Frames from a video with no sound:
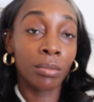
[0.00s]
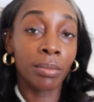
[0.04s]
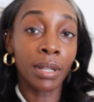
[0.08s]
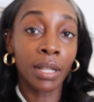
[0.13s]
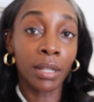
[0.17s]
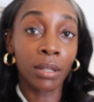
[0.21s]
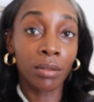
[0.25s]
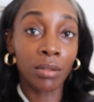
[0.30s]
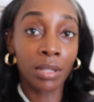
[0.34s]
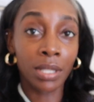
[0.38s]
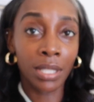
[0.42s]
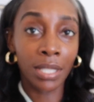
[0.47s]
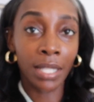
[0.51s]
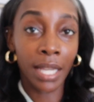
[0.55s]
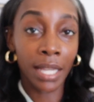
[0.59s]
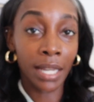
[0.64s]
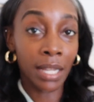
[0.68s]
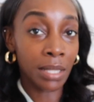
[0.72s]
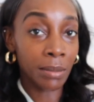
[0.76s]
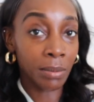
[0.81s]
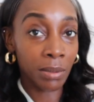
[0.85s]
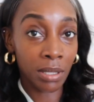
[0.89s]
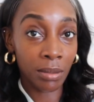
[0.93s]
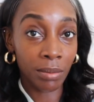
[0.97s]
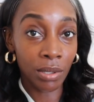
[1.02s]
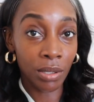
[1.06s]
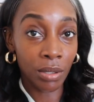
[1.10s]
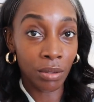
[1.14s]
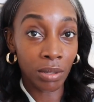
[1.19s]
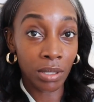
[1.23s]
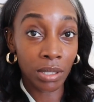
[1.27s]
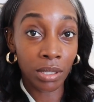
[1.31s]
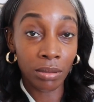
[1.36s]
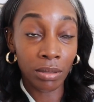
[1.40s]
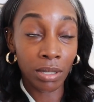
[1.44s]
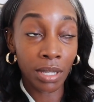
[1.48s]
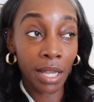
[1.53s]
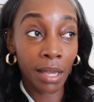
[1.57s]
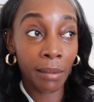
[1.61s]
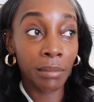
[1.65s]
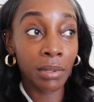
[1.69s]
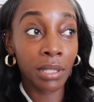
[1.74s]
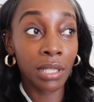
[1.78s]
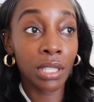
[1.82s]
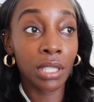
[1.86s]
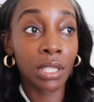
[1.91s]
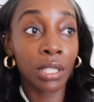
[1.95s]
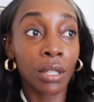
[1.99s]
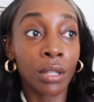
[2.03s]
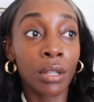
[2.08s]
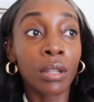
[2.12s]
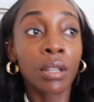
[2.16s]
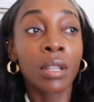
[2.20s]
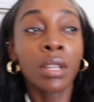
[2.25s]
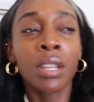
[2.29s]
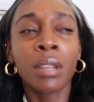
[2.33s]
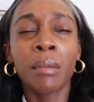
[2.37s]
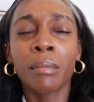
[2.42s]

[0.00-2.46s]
but I know tonight I'm supposed to be going to a comedy show,